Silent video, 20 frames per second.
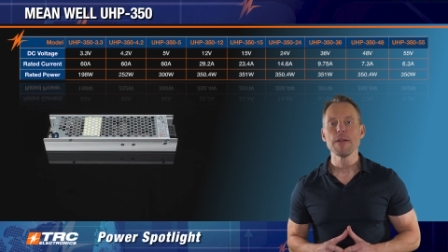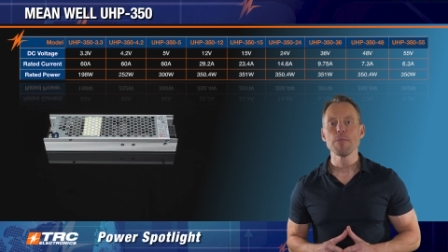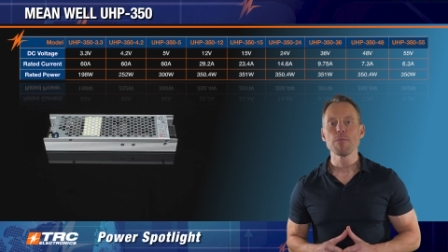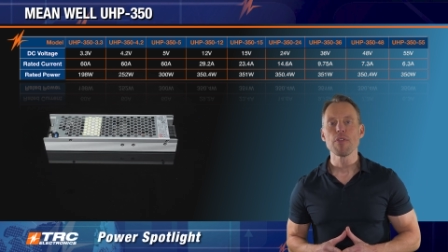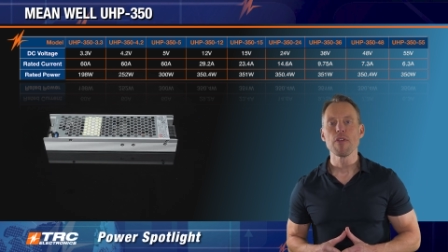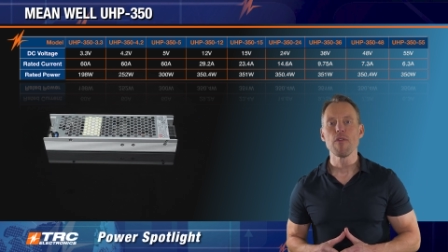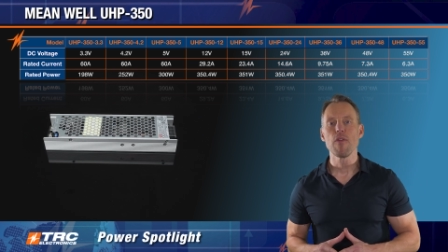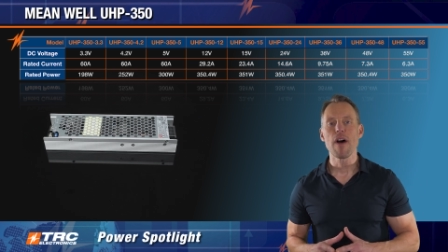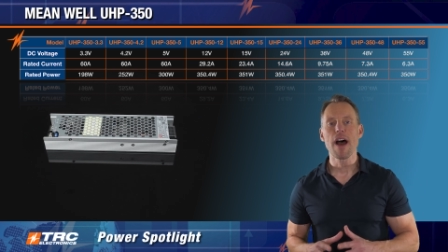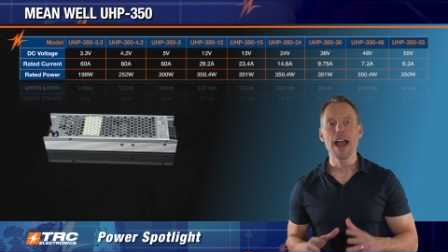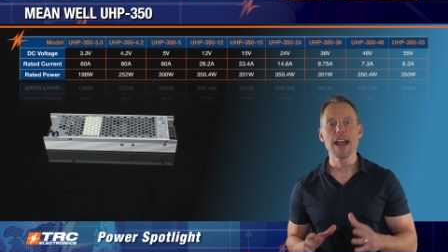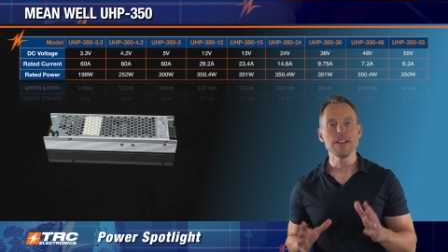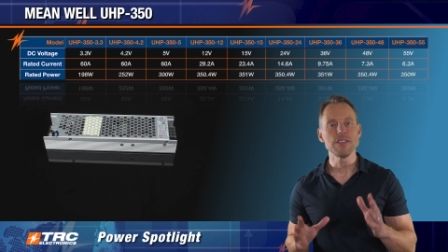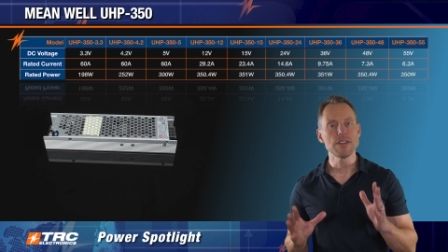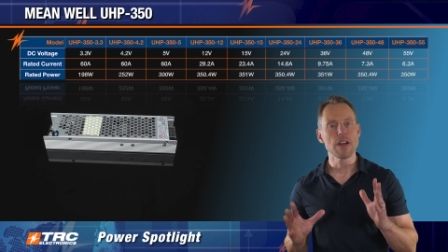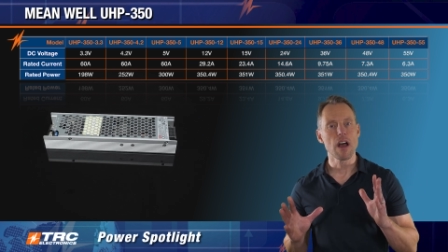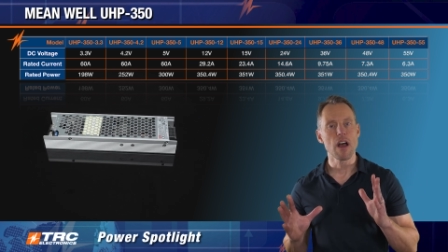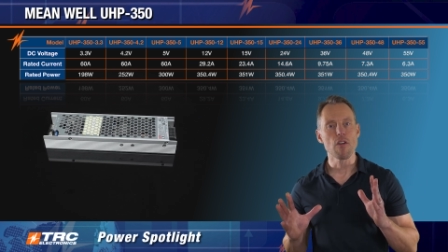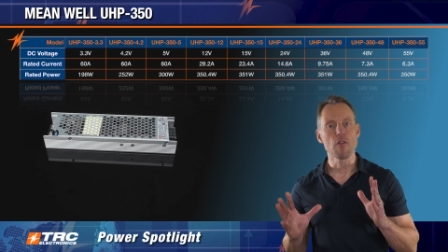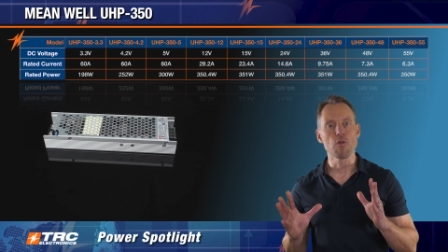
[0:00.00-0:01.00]

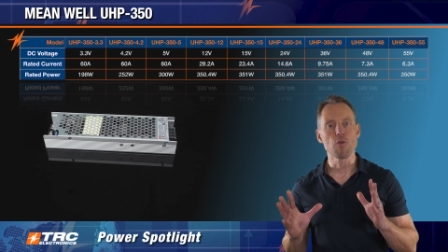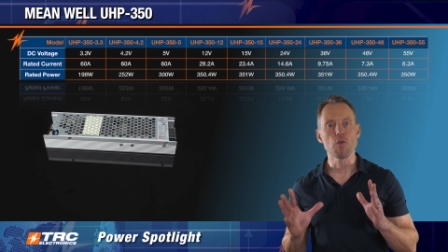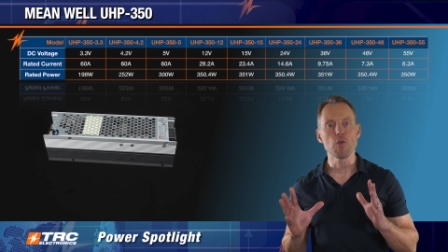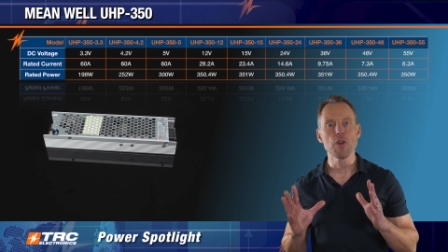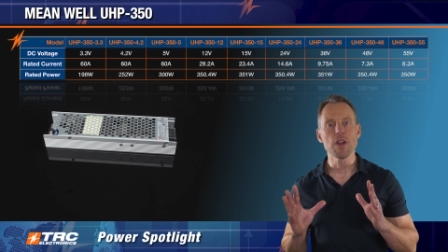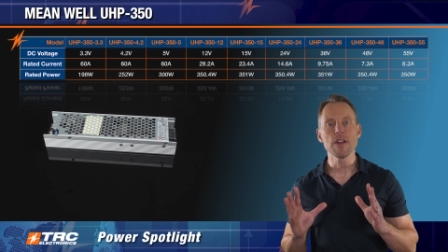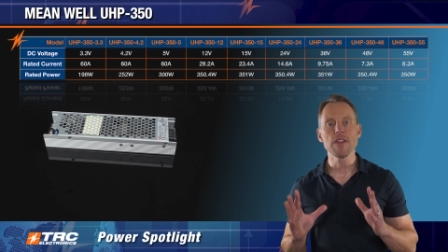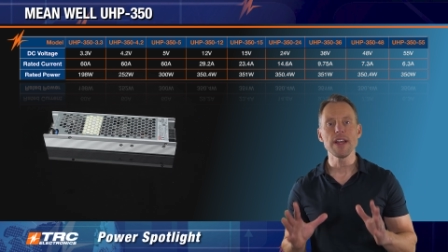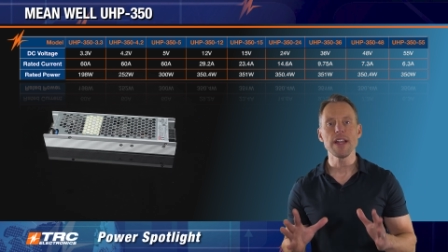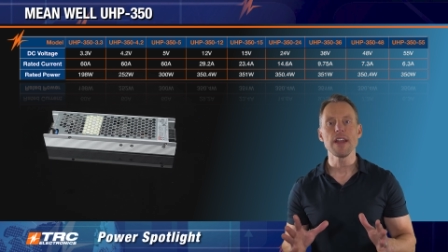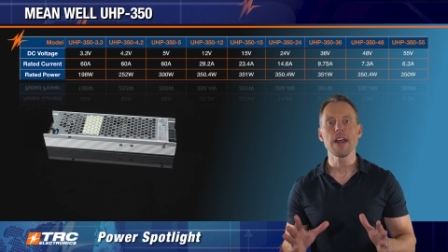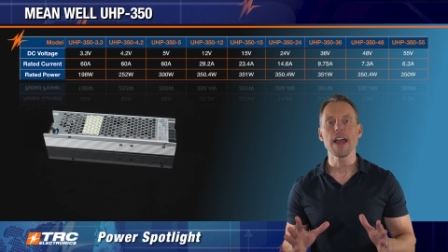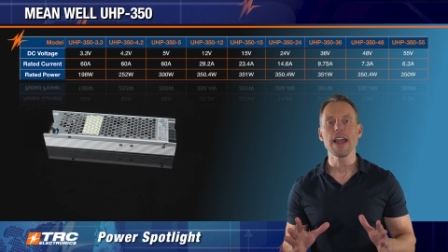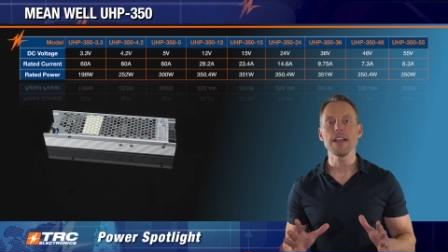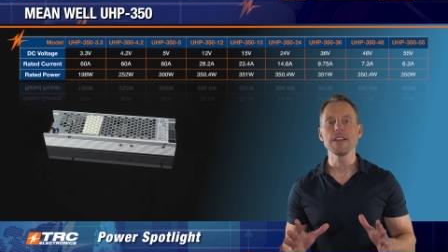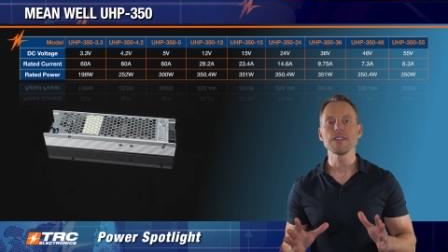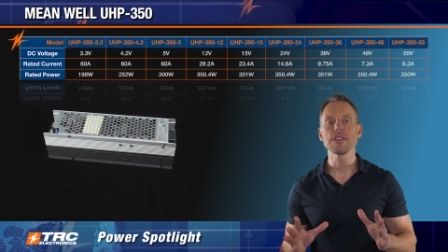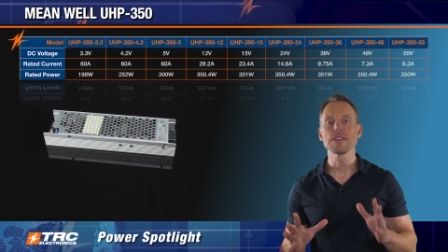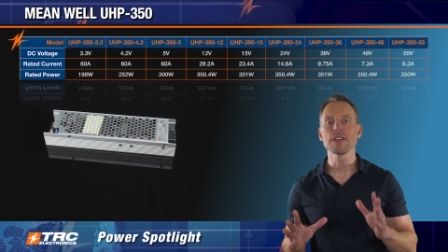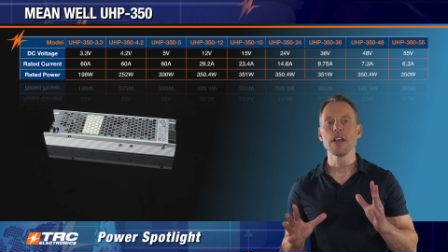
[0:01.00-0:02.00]
provides a really
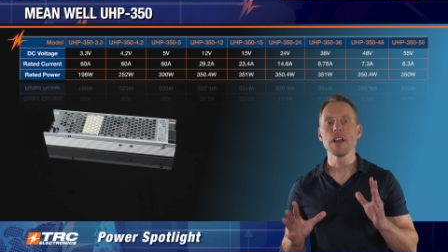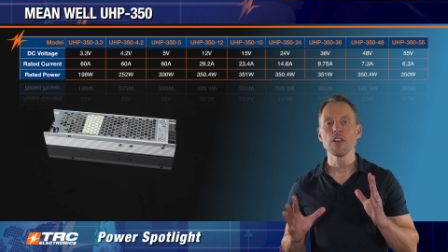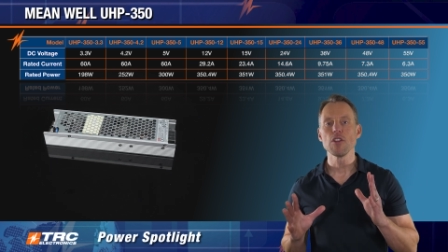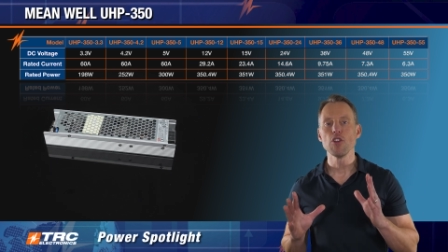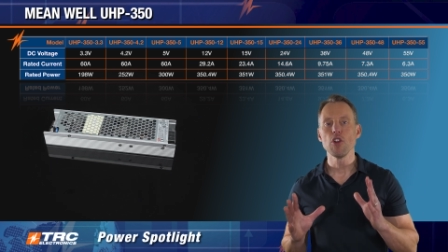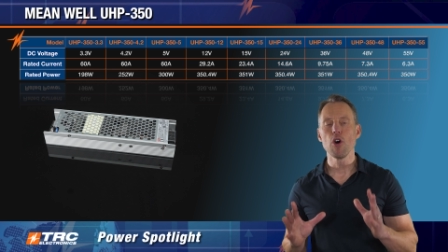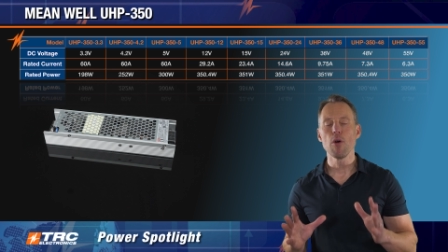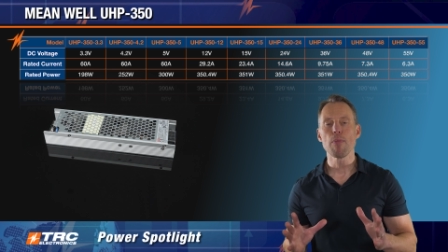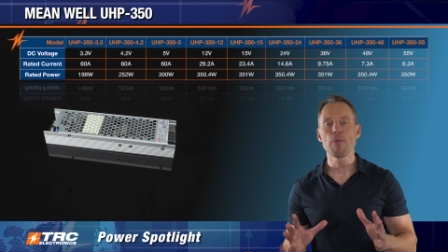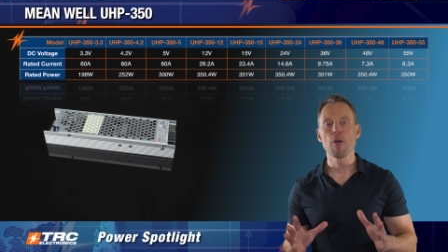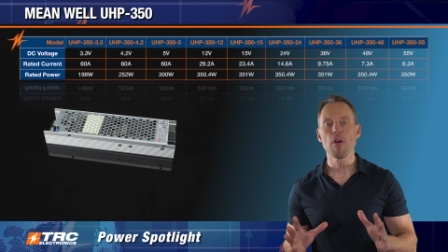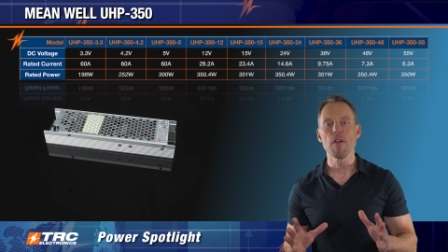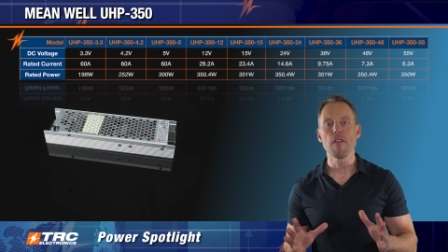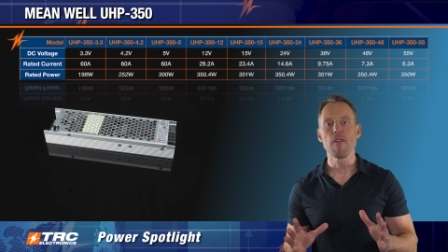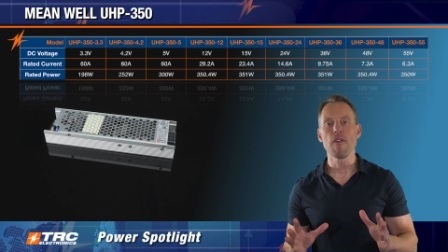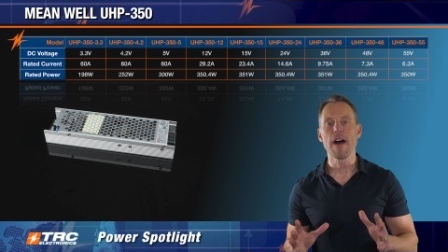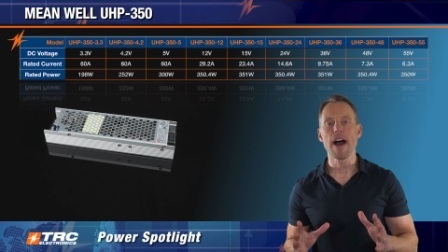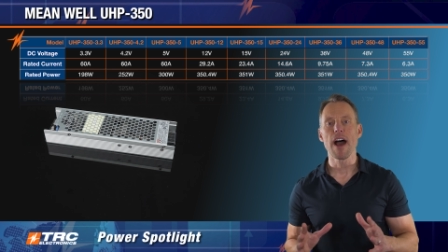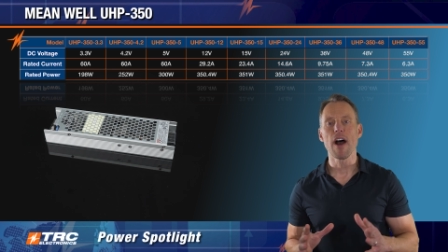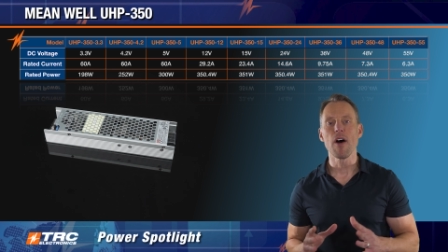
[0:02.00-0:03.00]
nice low
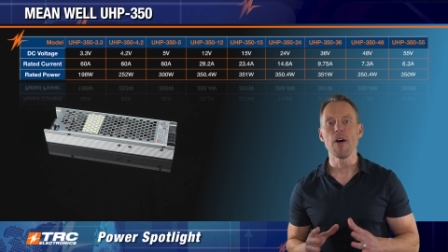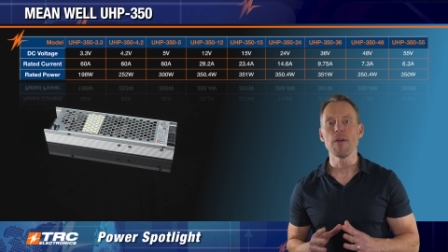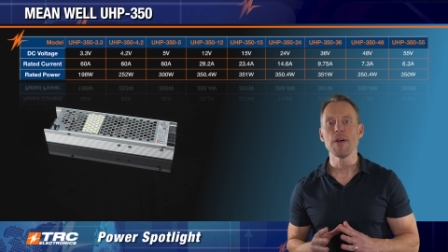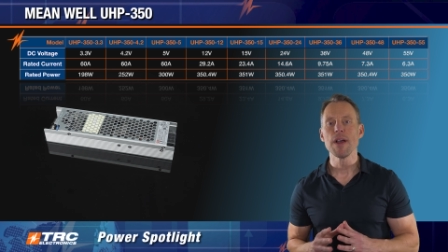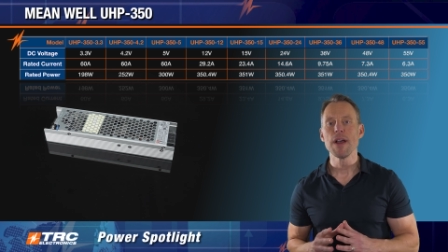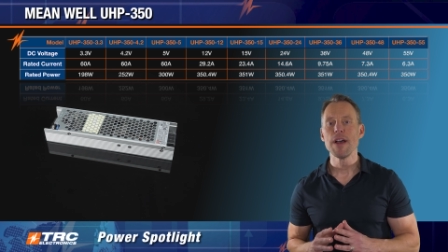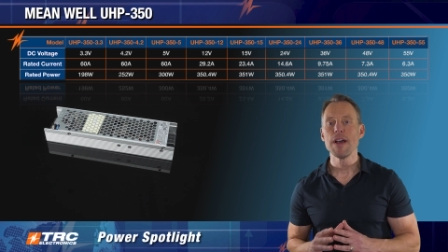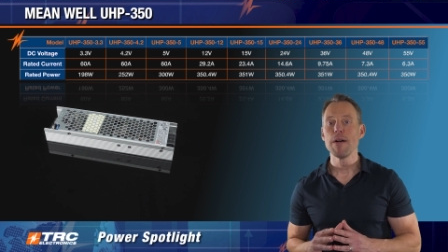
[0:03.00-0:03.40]
profile.